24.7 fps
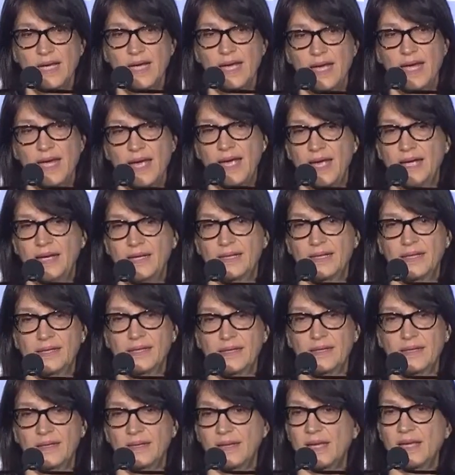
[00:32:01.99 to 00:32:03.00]
And
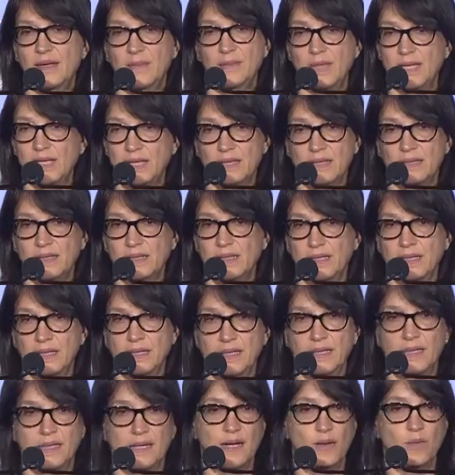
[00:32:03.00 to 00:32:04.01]
they
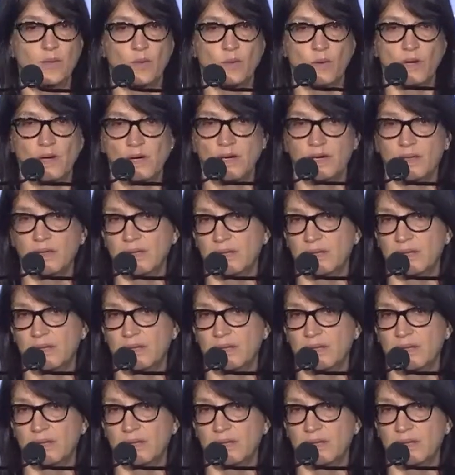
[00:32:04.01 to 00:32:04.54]
immediately get work.